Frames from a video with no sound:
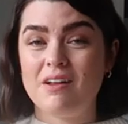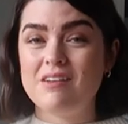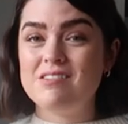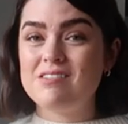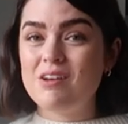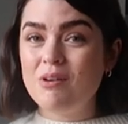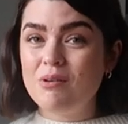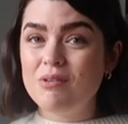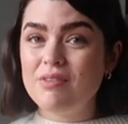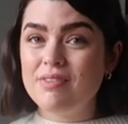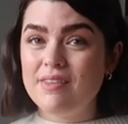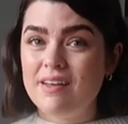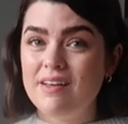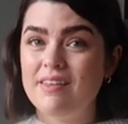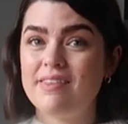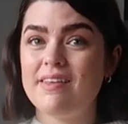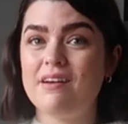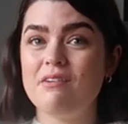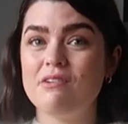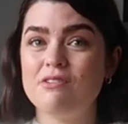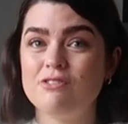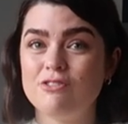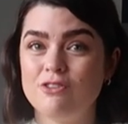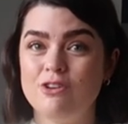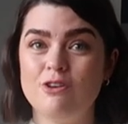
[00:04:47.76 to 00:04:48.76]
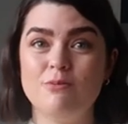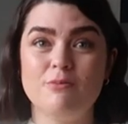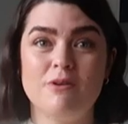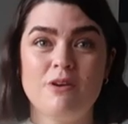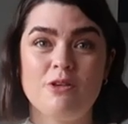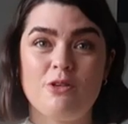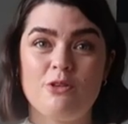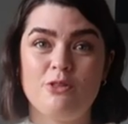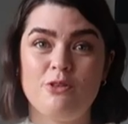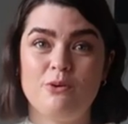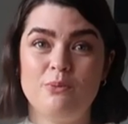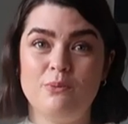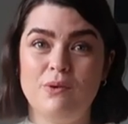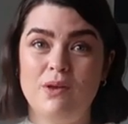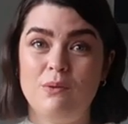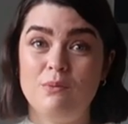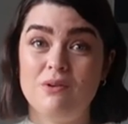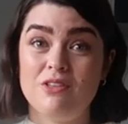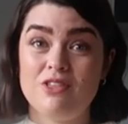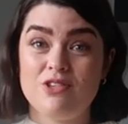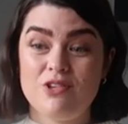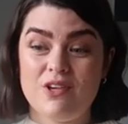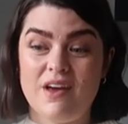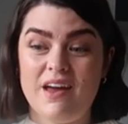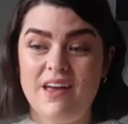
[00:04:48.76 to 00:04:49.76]
I don't think there is too much that we
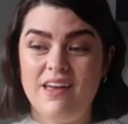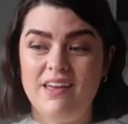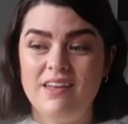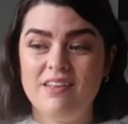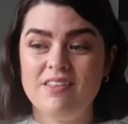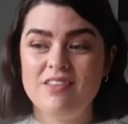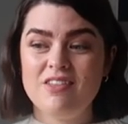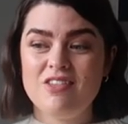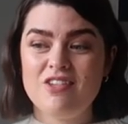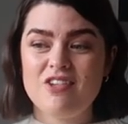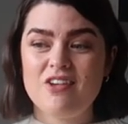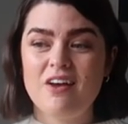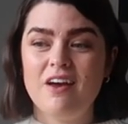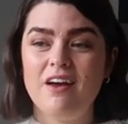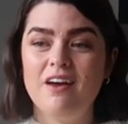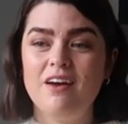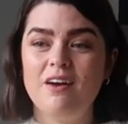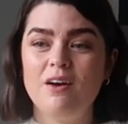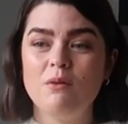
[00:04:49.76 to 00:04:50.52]
would change.